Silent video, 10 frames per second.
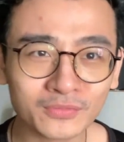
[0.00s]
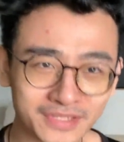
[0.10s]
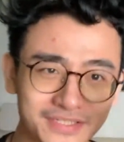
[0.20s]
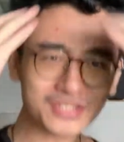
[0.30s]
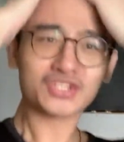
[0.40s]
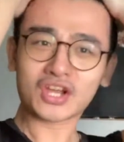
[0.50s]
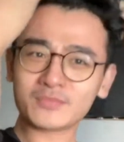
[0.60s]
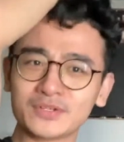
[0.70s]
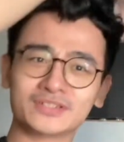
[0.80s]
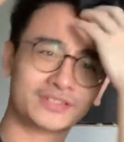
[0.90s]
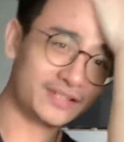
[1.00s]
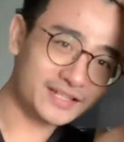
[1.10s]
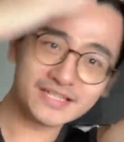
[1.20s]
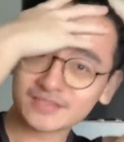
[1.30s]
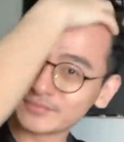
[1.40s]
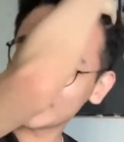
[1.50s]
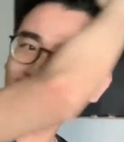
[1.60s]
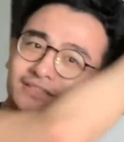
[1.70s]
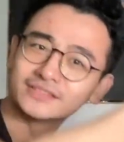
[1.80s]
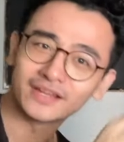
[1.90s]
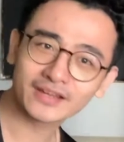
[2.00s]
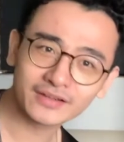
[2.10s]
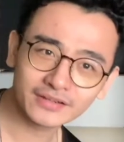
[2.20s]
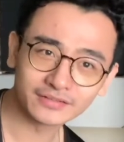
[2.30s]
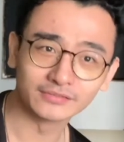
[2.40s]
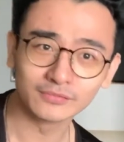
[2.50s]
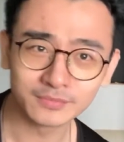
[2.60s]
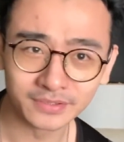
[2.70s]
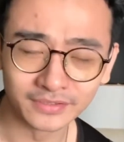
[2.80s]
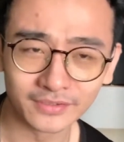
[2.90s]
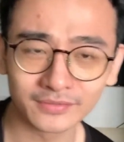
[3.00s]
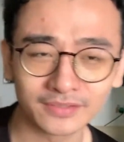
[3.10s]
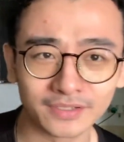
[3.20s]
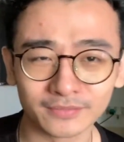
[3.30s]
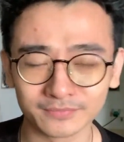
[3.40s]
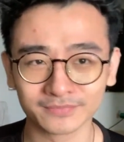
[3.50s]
ladies and gentlemen. It's messy hair. You open an hour.